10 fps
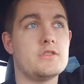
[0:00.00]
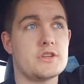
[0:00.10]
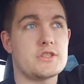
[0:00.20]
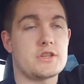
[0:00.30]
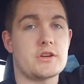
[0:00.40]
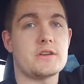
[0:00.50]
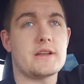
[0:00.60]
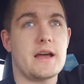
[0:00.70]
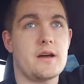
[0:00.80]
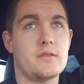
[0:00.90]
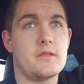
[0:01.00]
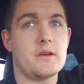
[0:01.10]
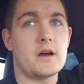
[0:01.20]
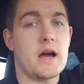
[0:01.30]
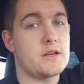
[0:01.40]
just turned down
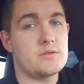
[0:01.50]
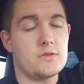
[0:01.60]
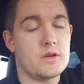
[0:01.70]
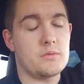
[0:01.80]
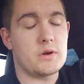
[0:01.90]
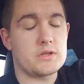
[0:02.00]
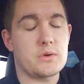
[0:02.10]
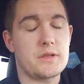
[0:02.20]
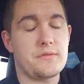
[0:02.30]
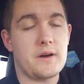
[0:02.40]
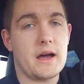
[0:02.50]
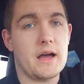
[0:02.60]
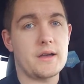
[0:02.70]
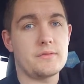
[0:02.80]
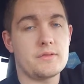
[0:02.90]
the
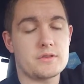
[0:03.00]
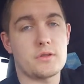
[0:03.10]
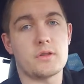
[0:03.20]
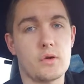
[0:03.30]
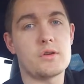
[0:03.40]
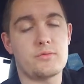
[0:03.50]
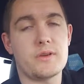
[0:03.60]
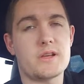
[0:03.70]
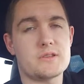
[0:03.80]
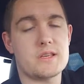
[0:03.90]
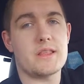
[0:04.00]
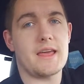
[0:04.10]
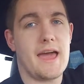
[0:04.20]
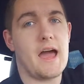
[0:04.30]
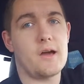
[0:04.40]
125, so the lowest frequency
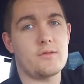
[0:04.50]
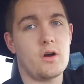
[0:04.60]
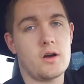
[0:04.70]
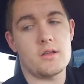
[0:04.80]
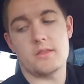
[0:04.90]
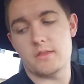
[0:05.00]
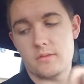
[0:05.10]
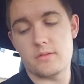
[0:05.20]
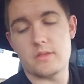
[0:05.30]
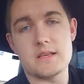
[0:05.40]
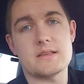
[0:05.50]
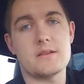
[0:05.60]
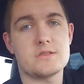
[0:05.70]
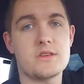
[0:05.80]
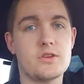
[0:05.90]
they have on this
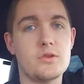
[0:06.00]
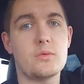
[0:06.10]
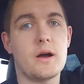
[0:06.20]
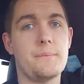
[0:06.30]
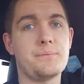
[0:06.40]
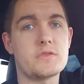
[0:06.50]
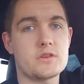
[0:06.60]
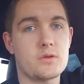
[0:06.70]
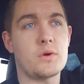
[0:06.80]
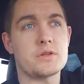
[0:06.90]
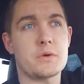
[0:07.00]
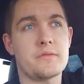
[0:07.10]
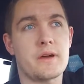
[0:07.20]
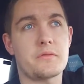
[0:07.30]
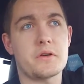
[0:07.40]
LCQ1, so the
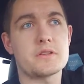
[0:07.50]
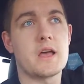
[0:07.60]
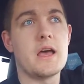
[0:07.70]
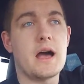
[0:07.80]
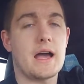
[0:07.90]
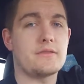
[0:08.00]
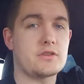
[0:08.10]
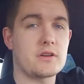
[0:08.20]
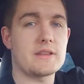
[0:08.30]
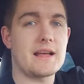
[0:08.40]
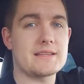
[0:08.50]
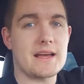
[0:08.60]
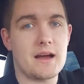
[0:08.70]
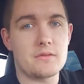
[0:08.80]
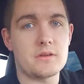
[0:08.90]
125 Hertz, I have turned that
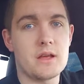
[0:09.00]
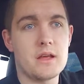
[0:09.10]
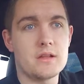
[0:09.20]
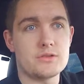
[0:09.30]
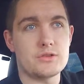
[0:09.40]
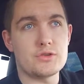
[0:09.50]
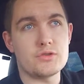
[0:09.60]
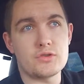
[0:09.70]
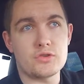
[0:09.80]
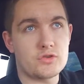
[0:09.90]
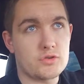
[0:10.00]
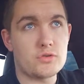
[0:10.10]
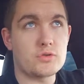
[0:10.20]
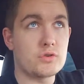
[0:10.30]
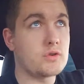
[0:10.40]
down
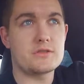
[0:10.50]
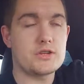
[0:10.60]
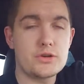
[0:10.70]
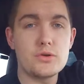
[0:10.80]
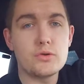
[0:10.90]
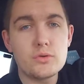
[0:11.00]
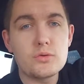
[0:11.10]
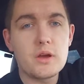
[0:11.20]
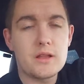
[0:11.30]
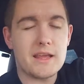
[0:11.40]
to -2